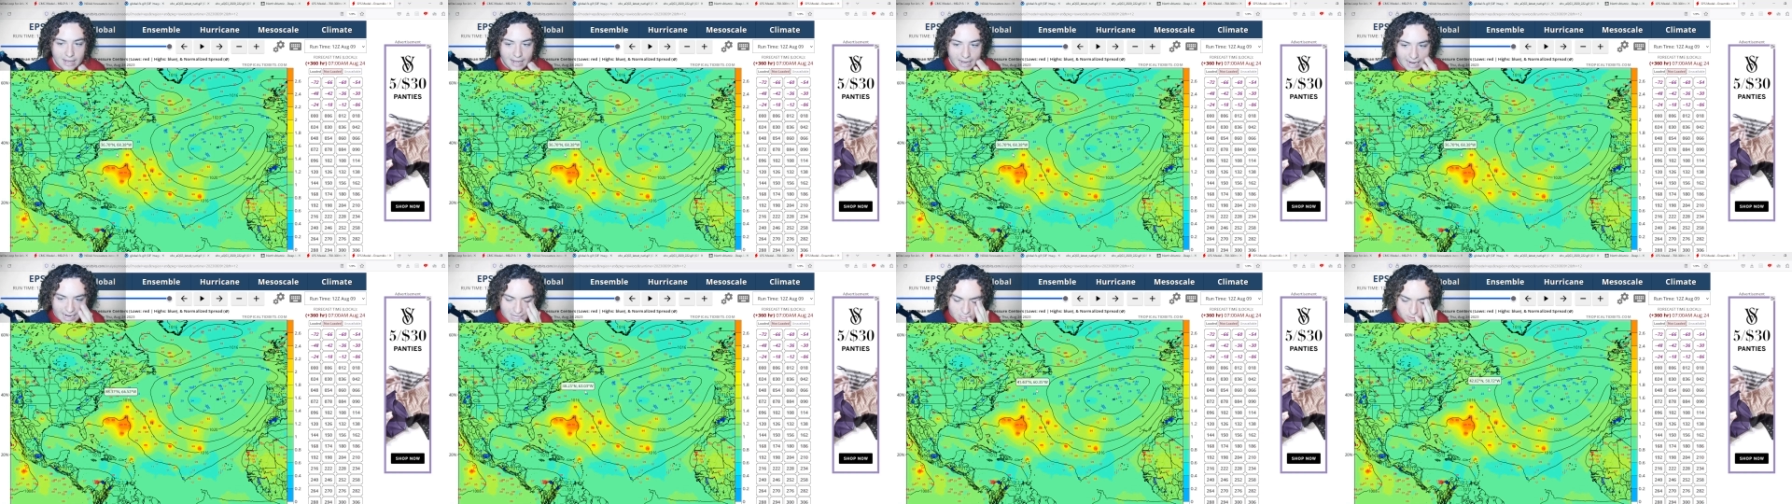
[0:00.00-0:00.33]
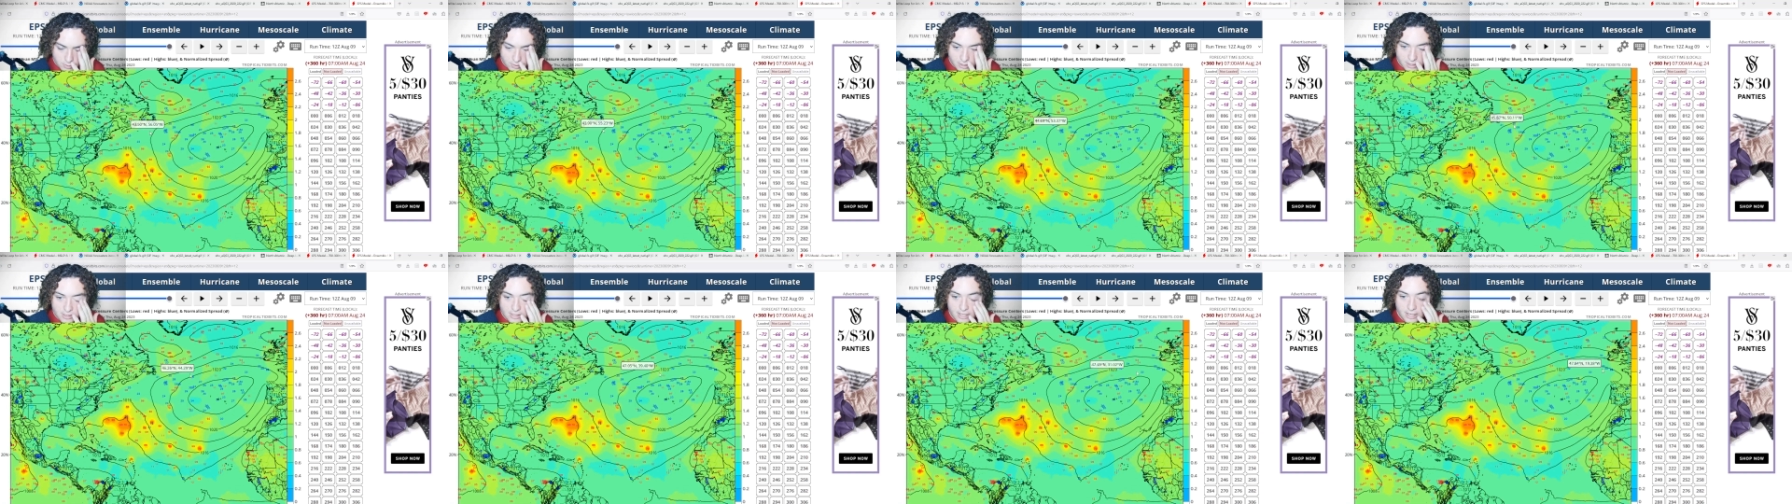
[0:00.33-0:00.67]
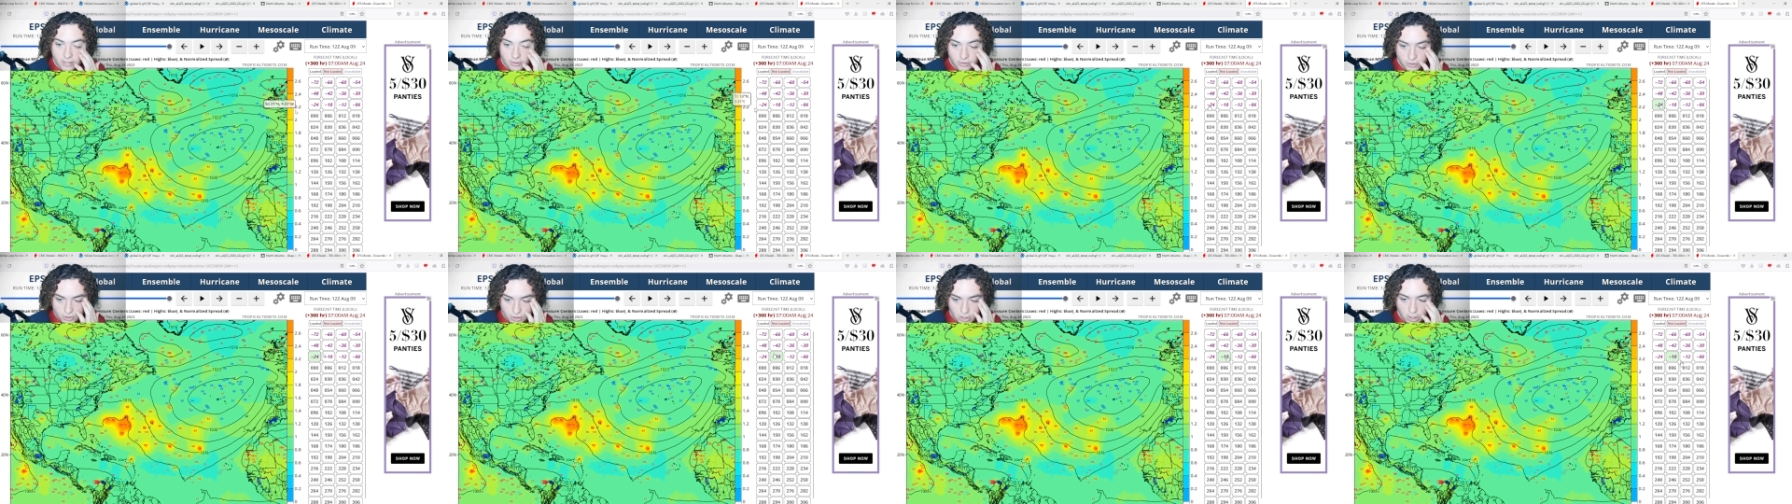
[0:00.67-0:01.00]
as we
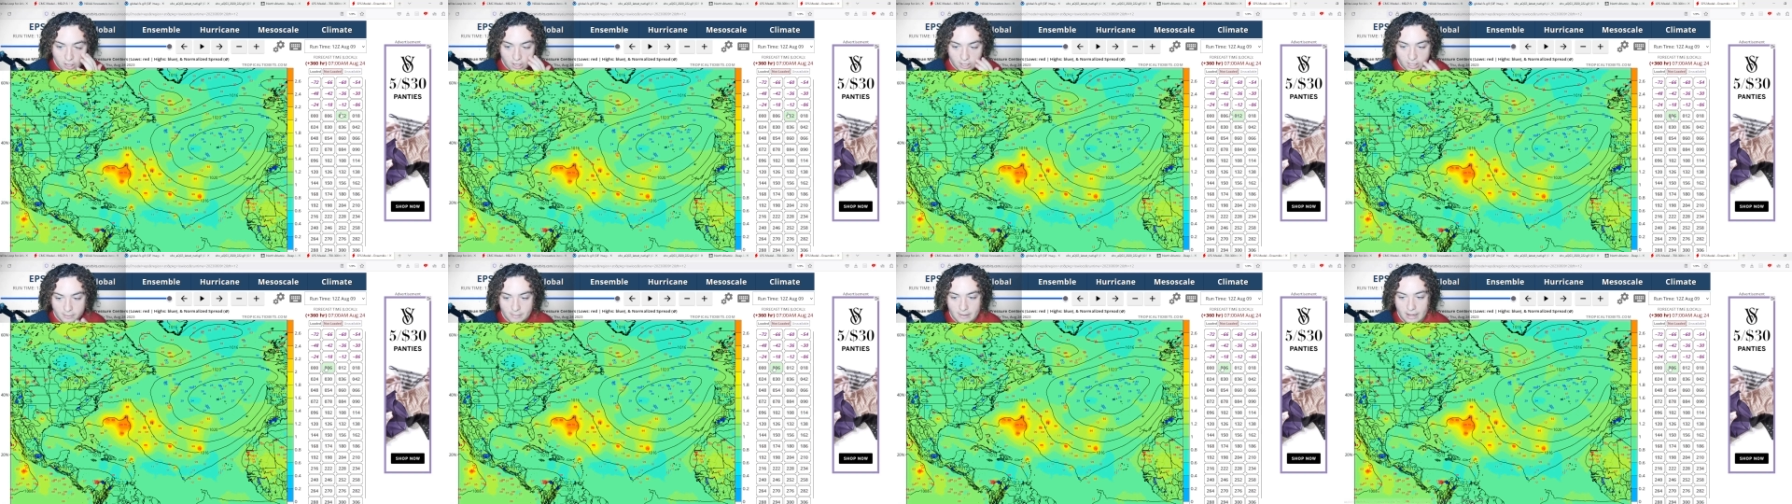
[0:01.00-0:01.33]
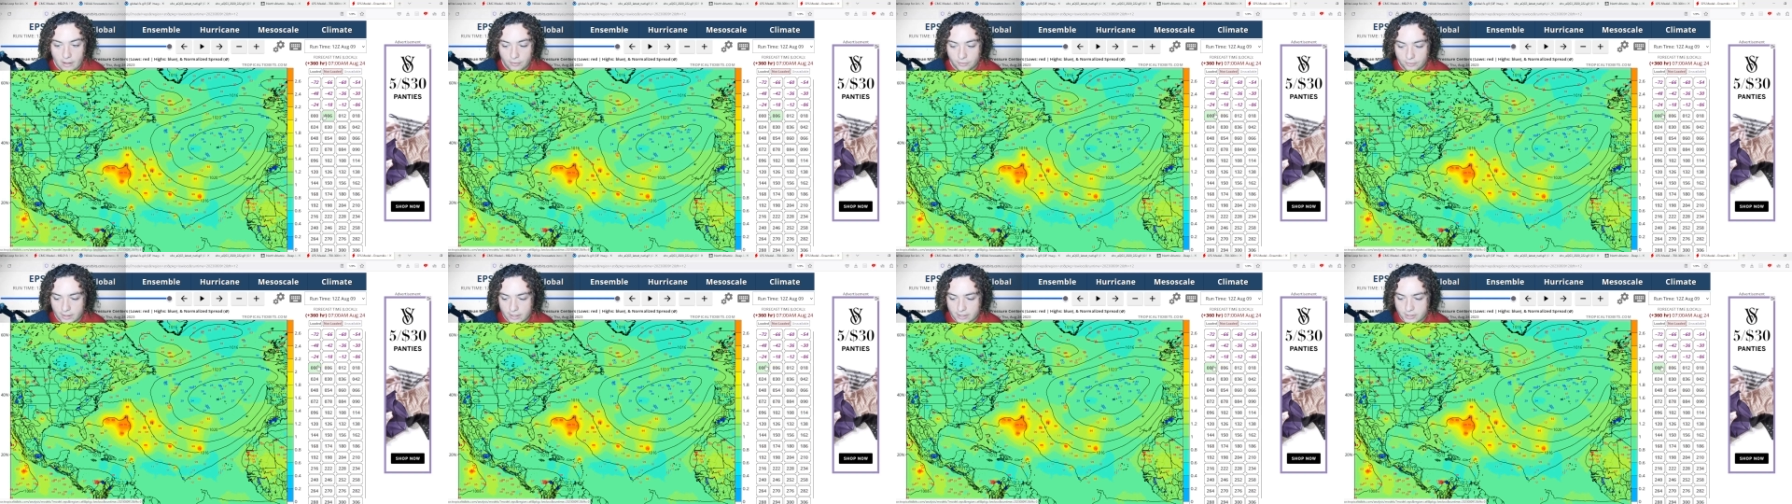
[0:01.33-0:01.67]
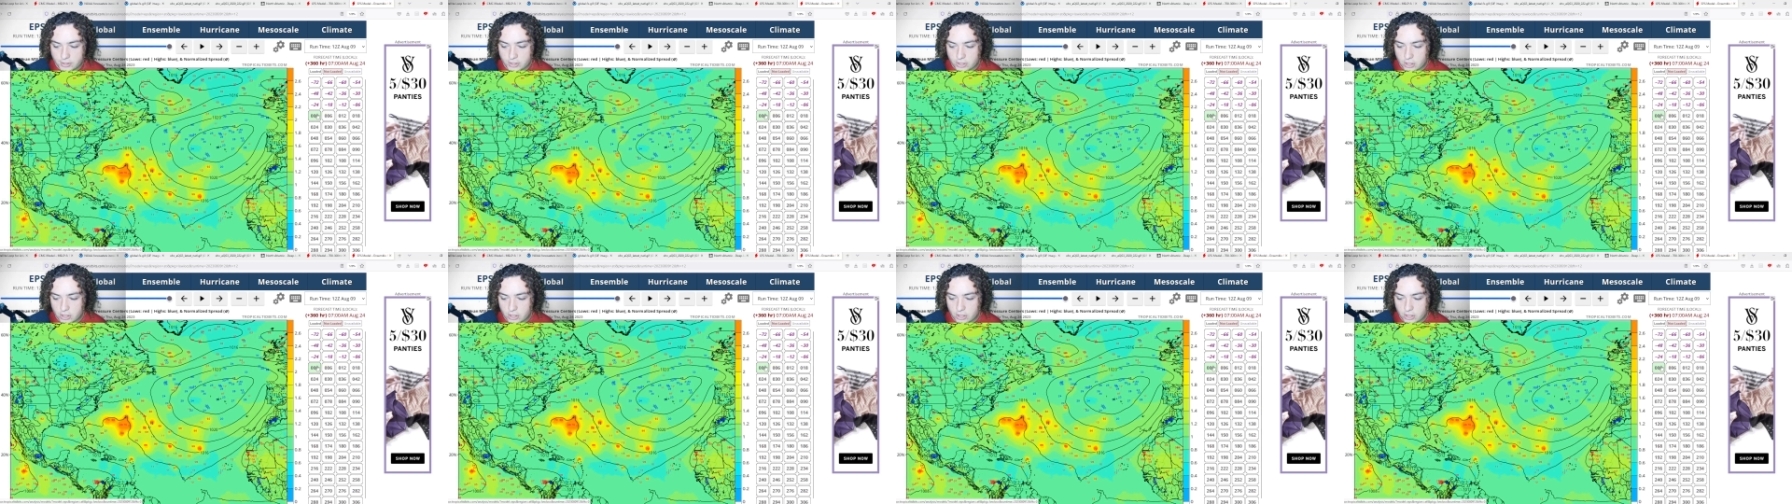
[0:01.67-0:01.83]
continue to talk about this.